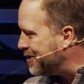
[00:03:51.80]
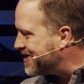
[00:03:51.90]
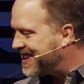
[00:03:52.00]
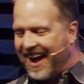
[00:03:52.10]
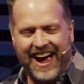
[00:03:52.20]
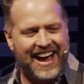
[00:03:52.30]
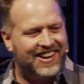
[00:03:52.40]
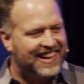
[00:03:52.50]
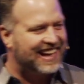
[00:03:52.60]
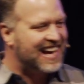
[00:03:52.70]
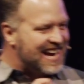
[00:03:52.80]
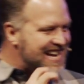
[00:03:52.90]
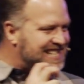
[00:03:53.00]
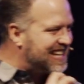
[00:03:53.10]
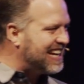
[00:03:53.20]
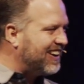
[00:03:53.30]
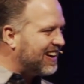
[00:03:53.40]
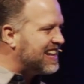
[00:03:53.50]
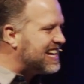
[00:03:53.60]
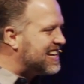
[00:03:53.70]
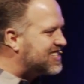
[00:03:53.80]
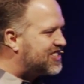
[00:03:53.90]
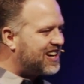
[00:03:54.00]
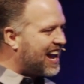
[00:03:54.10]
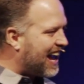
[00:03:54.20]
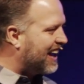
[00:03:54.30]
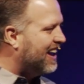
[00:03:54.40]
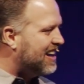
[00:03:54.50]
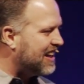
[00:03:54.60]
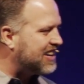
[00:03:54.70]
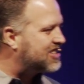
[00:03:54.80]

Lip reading: sky. You're like, it's here. And then yesterday, like,